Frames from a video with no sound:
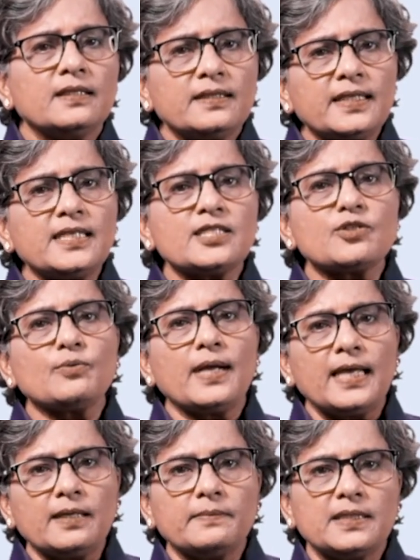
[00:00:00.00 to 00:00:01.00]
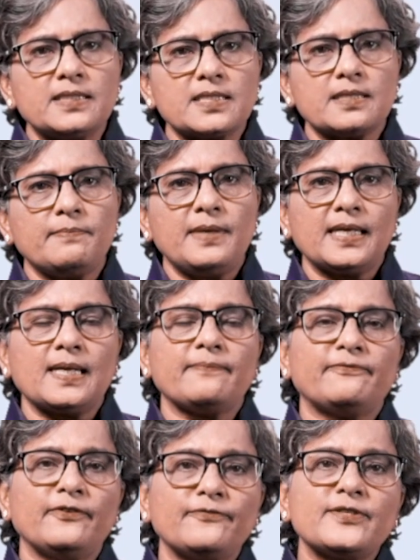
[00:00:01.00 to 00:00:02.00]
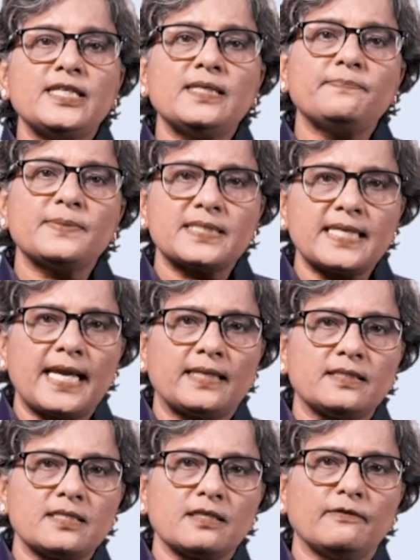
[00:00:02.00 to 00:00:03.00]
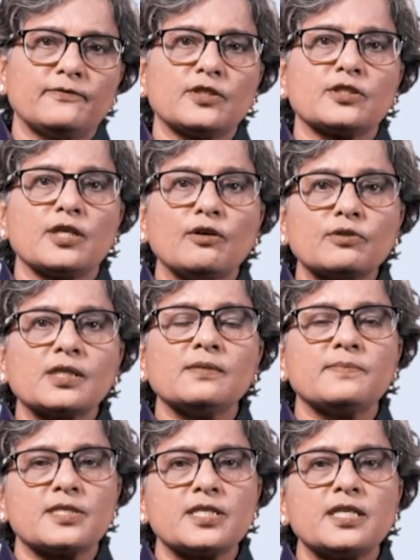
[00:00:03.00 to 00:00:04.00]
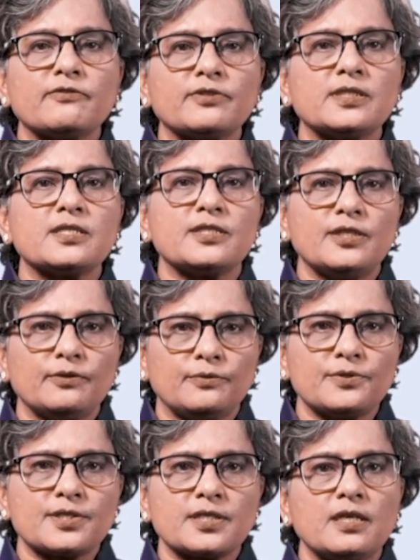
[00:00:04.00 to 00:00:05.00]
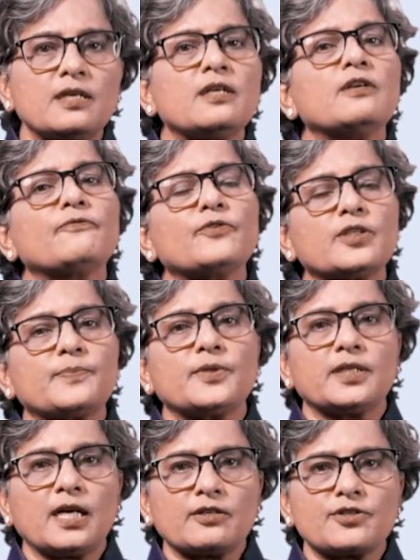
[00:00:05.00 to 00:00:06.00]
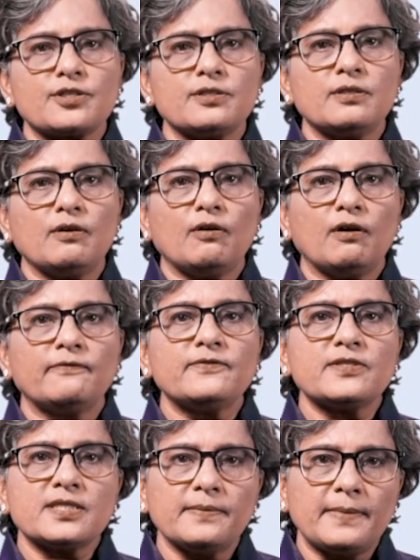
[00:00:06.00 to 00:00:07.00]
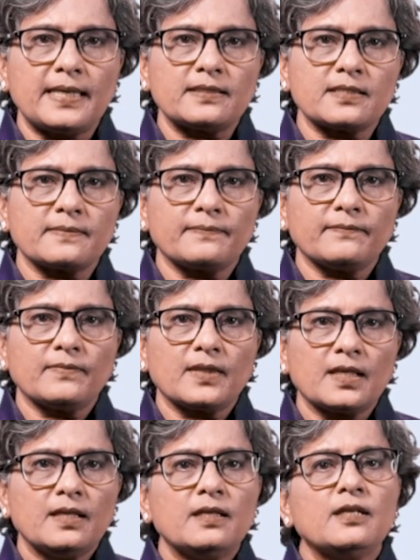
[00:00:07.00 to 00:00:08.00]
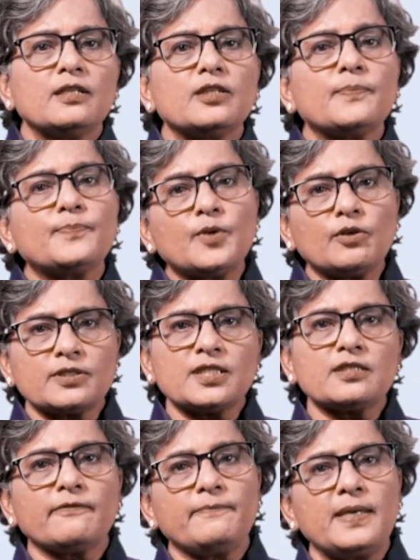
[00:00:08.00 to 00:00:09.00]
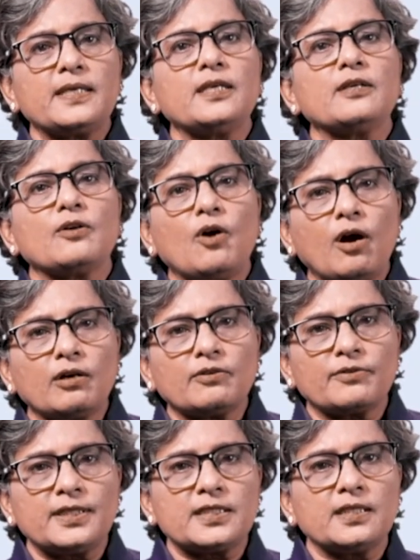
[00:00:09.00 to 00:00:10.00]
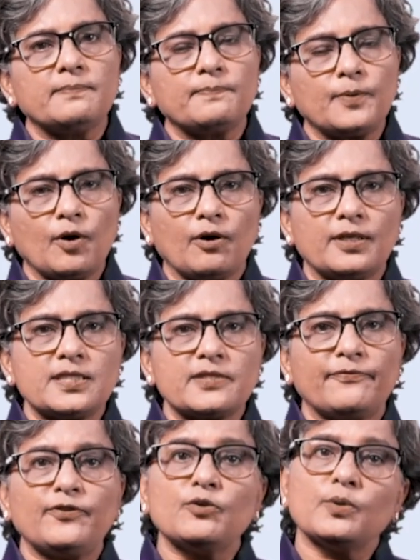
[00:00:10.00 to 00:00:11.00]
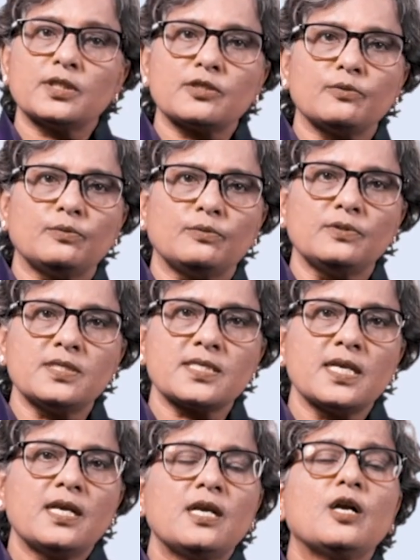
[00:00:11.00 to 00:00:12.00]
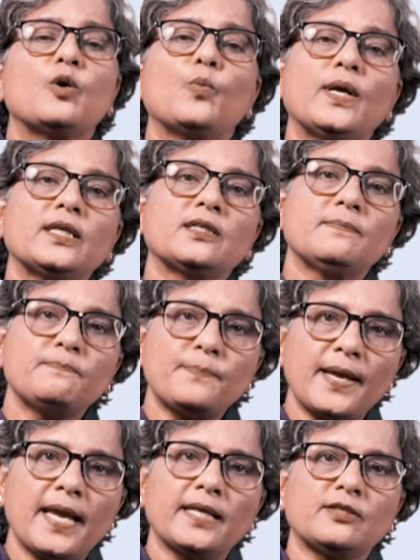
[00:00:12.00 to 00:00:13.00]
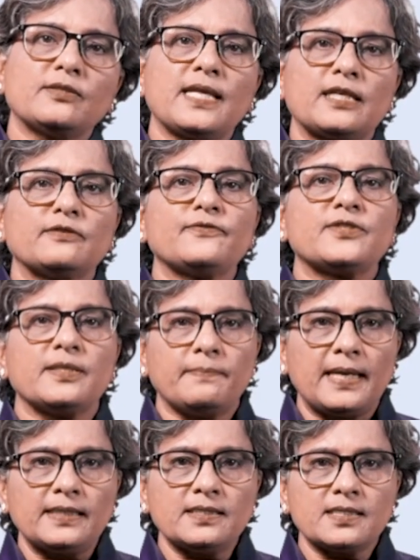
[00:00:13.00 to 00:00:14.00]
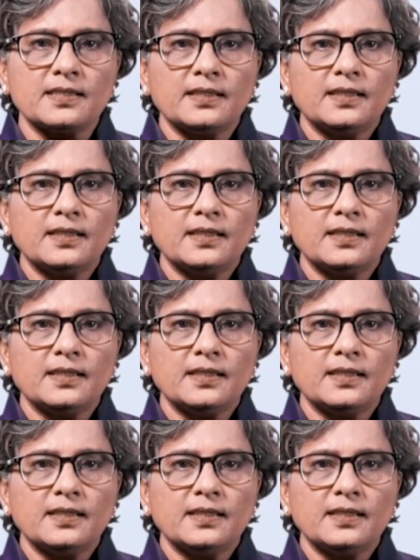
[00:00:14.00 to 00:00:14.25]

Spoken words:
These 2 elements make up 15% of the total materials used for the production of cement. The process of making concrete employs fewer tools when compared to that of cement